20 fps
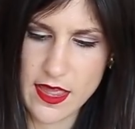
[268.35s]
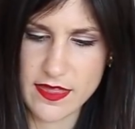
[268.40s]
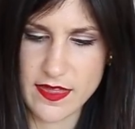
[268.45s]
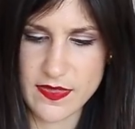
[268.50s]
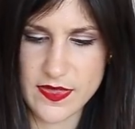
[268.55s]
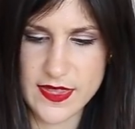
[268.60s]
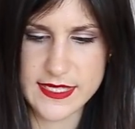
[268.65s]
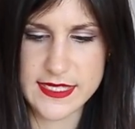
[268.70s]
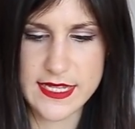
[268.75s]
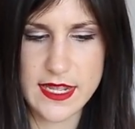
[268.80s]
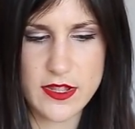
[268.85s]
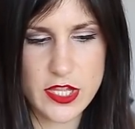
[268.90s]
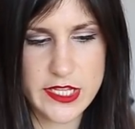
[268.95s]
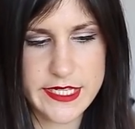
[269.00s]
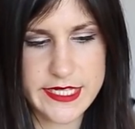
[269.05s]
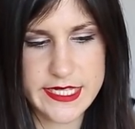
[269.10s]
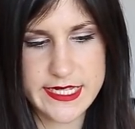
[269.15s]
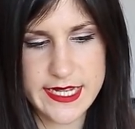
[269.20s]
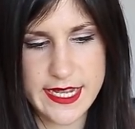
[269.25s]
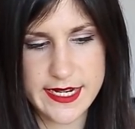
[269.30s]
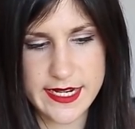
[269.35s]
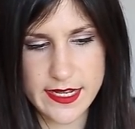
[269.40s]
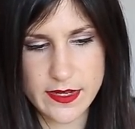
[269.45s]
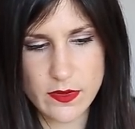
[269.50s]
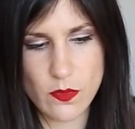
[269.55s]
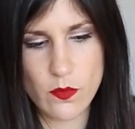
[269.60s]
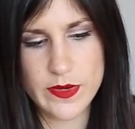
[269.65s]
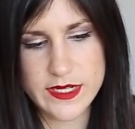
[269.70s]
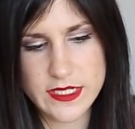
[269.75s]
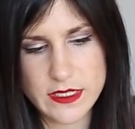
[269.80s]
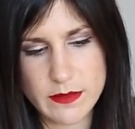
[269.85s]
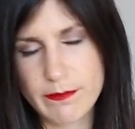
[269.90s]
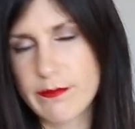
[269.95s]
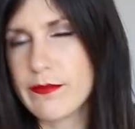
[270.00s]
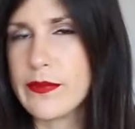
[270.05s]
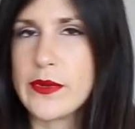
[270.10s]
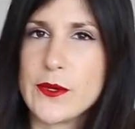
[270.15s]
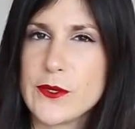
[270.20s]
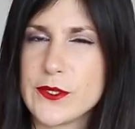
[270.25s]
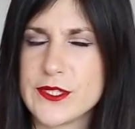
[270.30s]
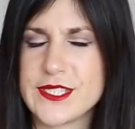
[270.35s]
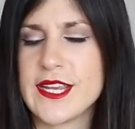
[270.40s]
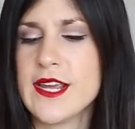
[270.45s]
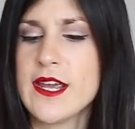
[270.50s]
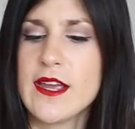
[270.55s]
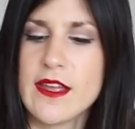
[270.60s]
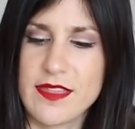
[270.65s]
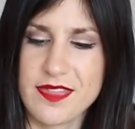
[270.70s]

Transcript: that they're such a stunning winter boot.